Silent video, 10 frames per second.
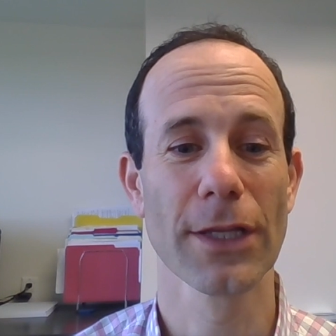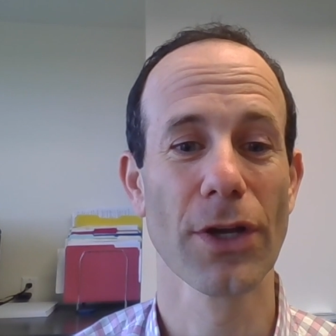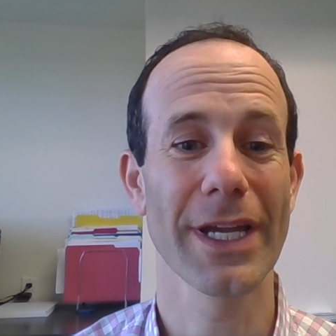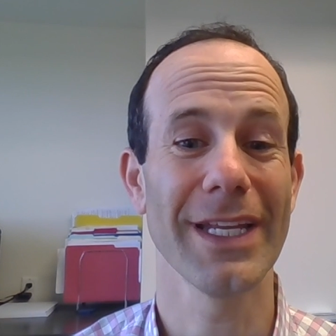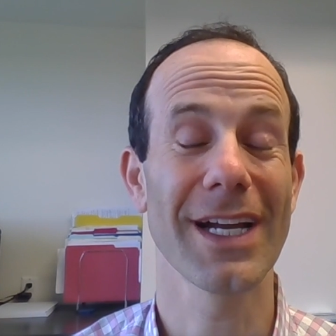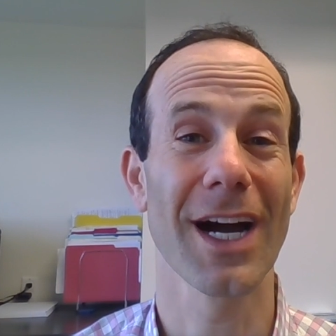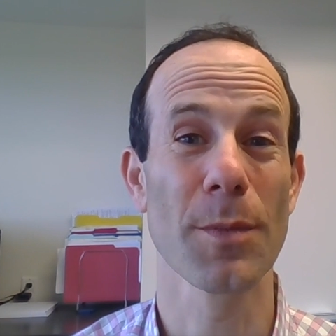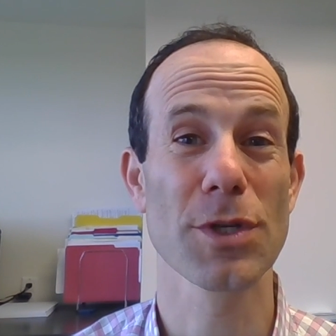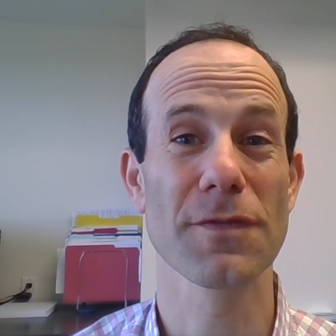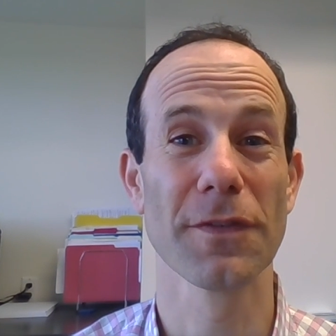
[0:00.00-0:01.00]
look at
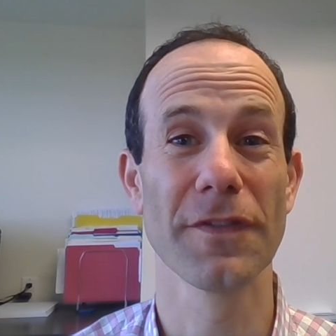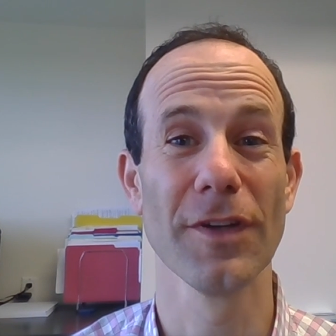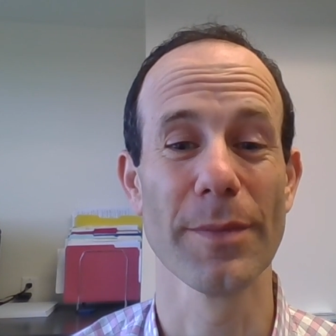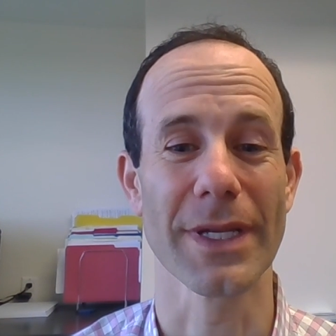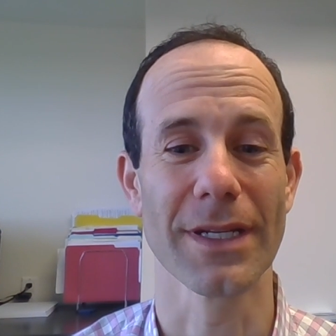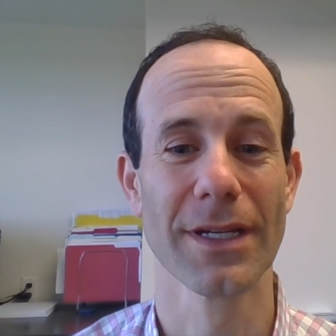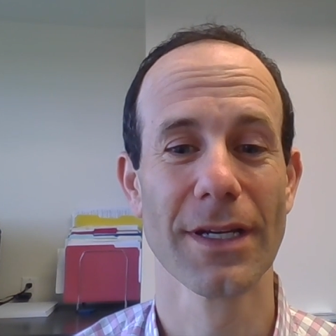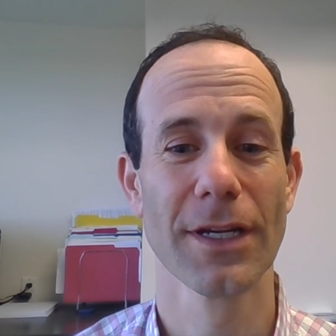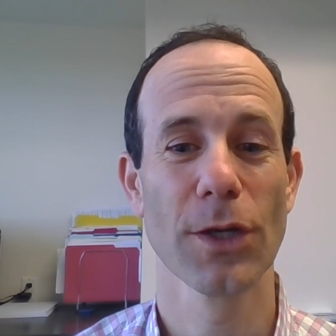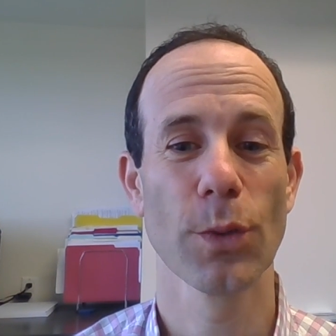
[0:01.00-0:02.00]
e-commerce fulfillment
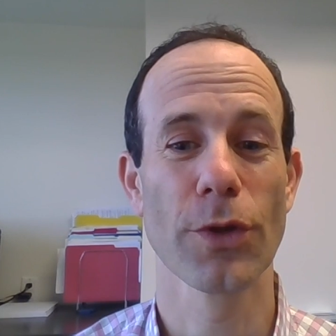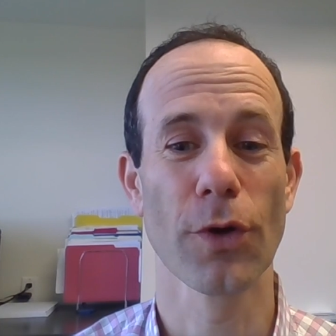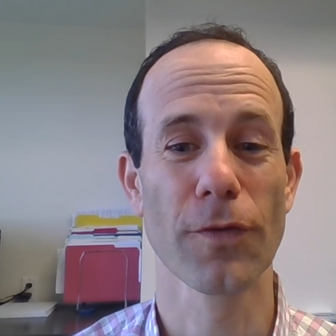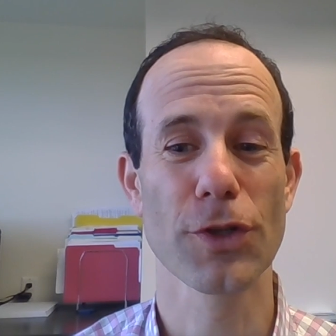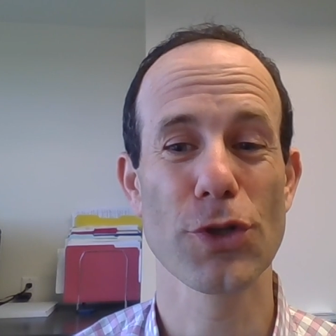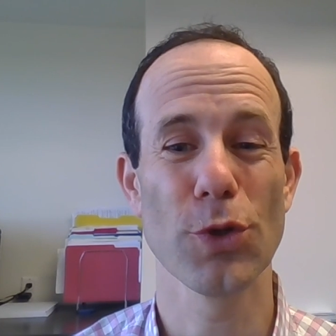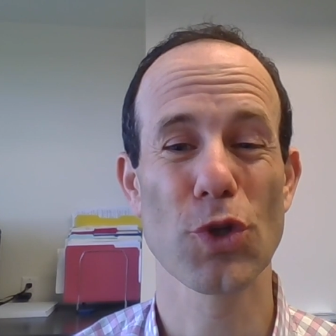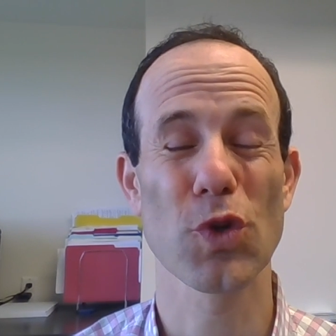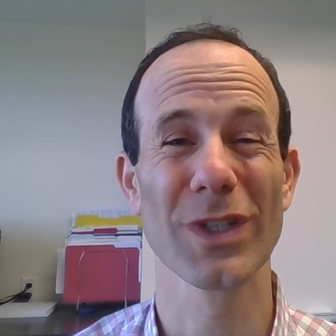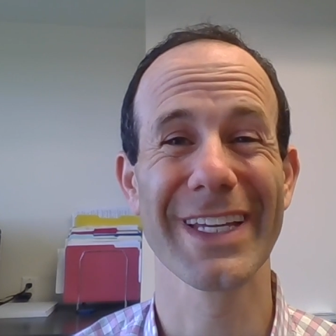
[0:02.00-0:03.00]
with over $2
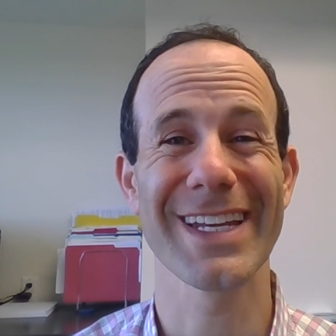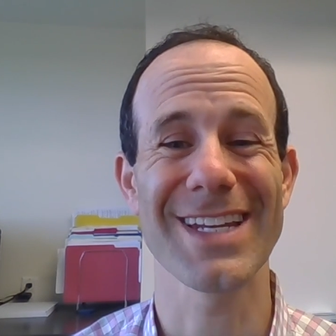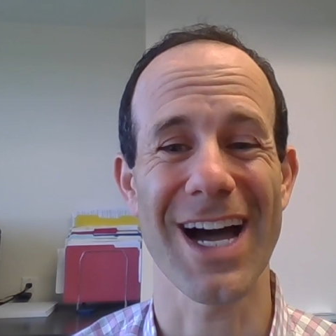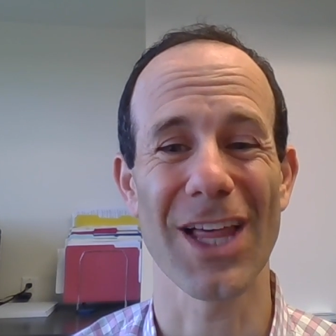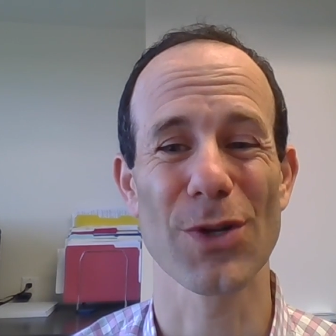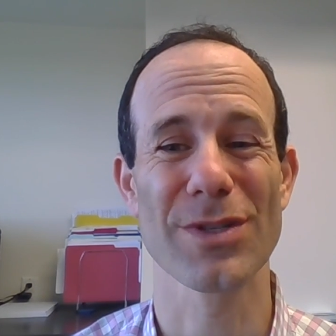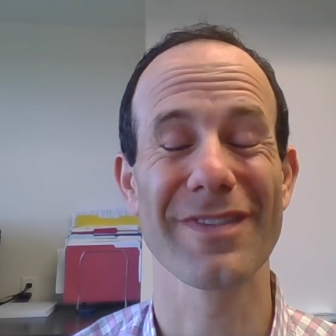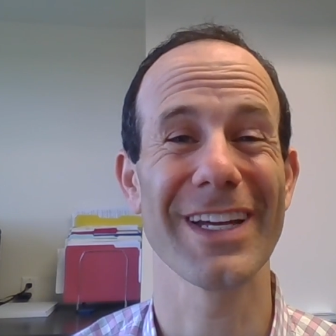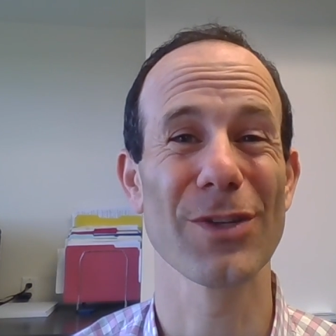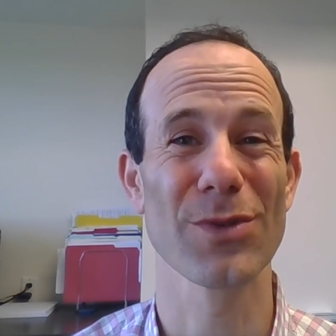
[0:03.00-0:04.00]
trillion of
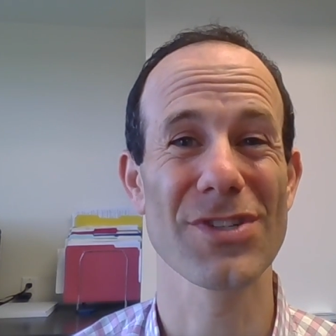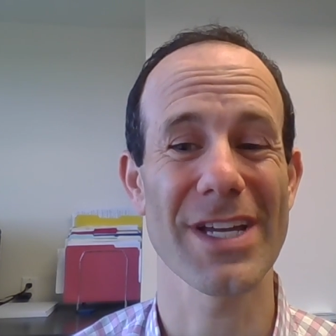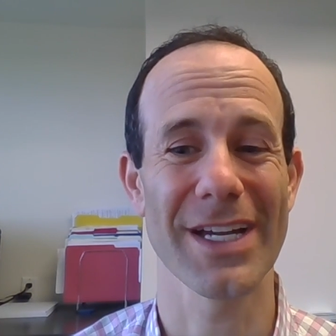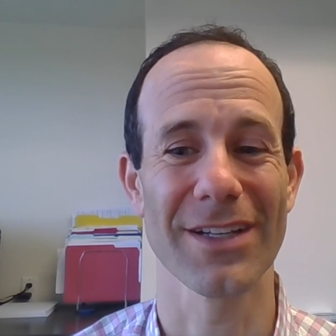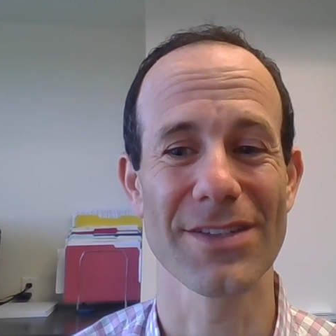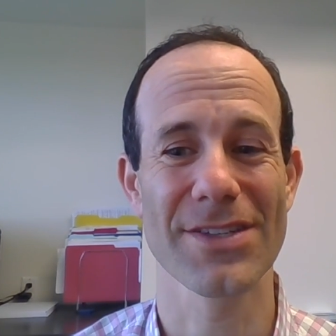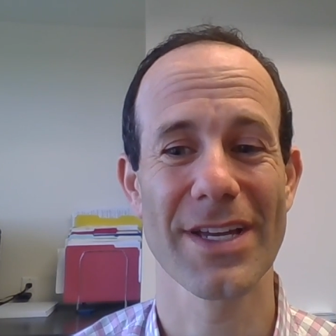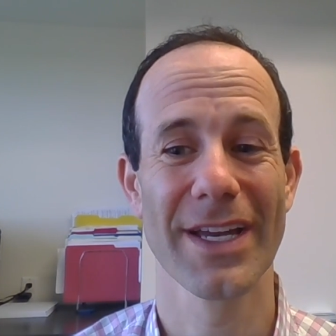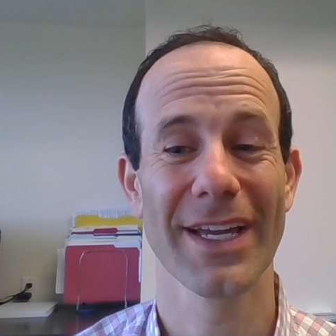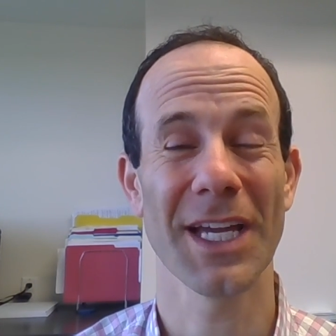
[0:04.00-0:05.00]
annual sales
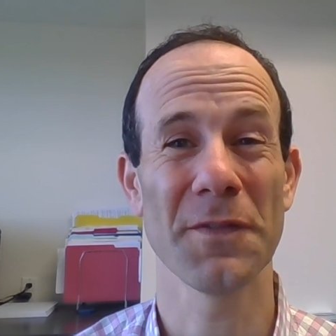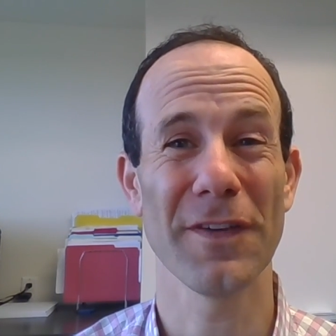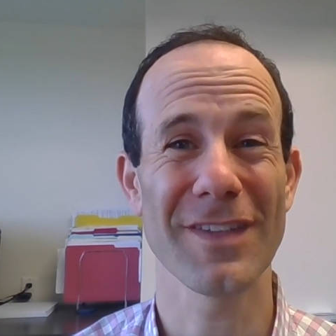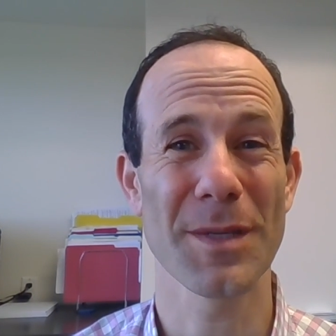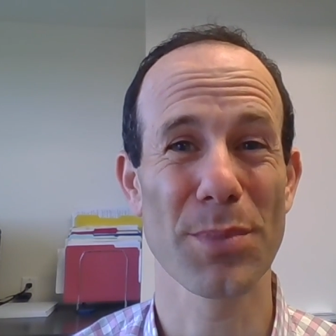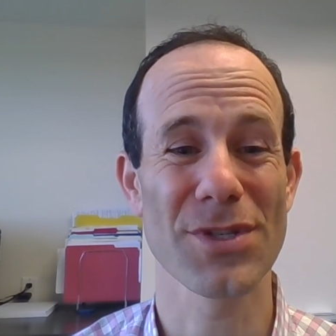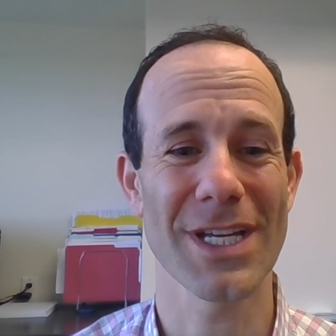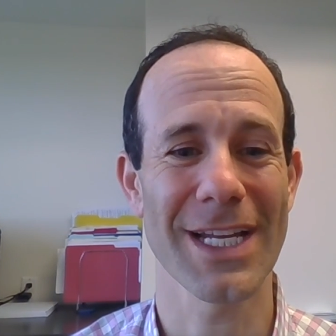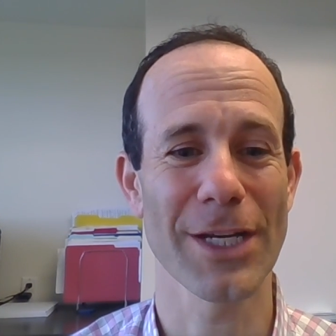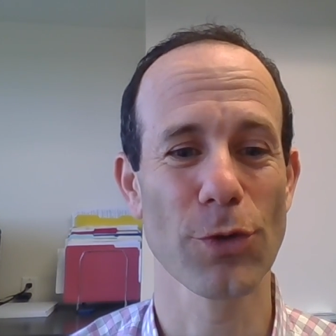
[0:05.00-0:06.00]
and
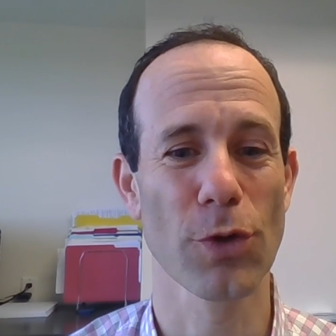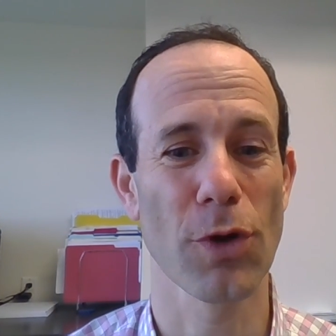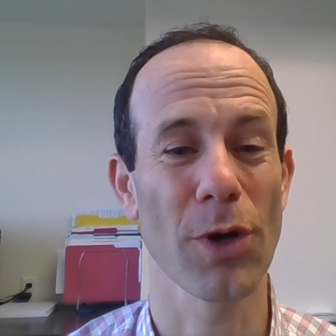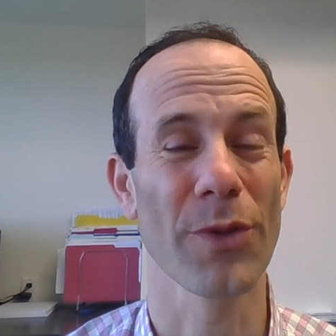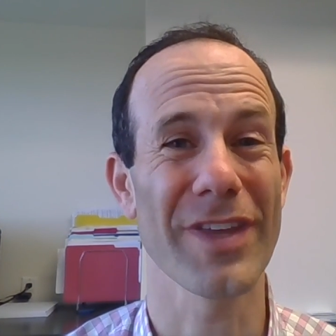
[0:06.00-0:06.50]
15% annual growth.